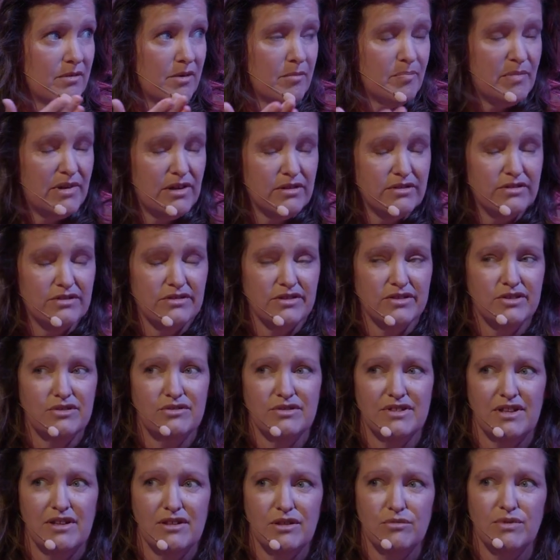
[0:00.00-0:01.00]
partners,
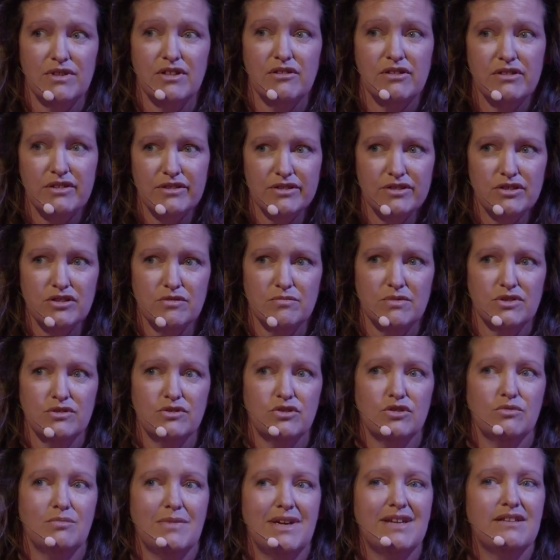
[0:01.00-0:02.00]
together with our customers,
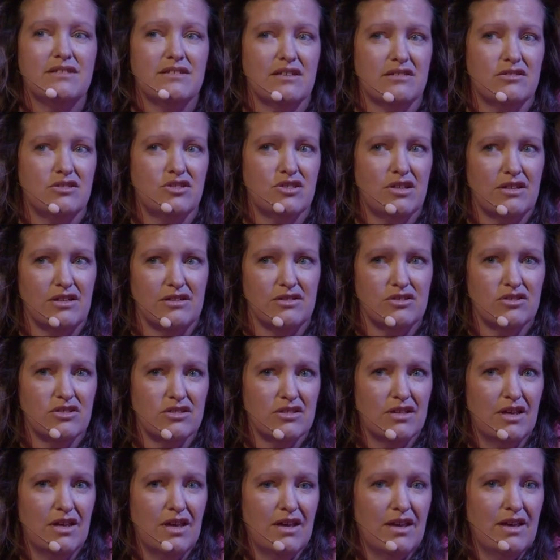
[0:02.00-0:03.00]
to make that change.
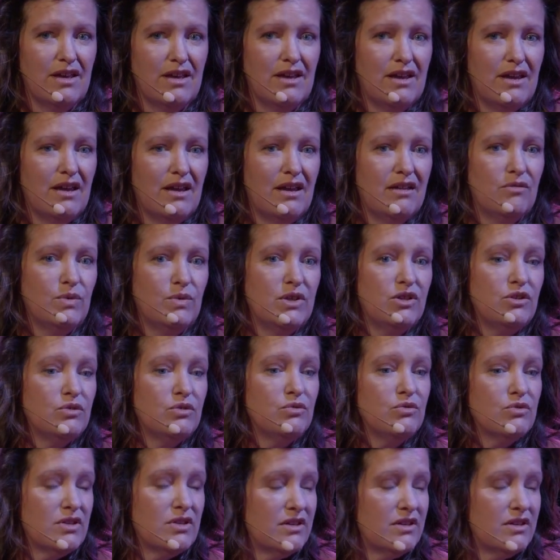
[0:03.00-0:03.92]
And we use